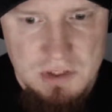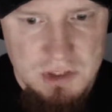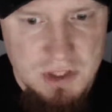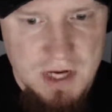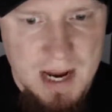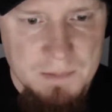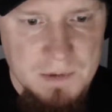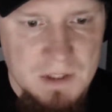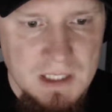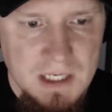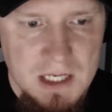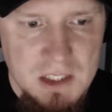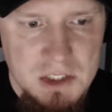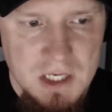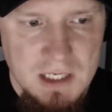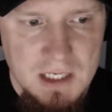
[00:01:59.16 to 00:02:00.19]
happen to
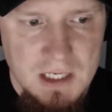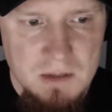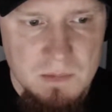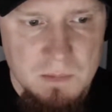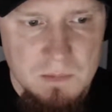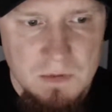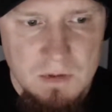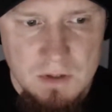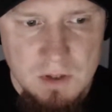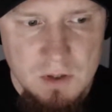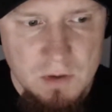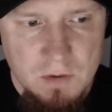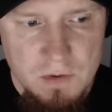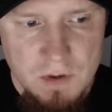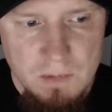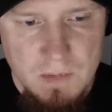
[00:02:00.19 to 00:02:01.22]
catch any of
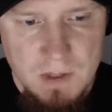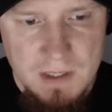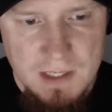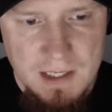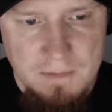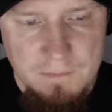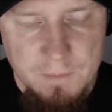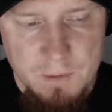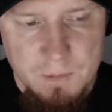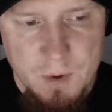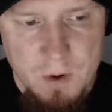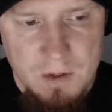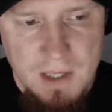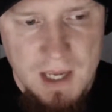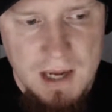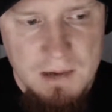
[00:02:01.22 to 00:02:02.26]
the Monday Night
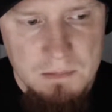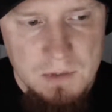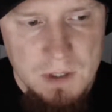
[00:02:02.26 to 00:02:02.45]
Football game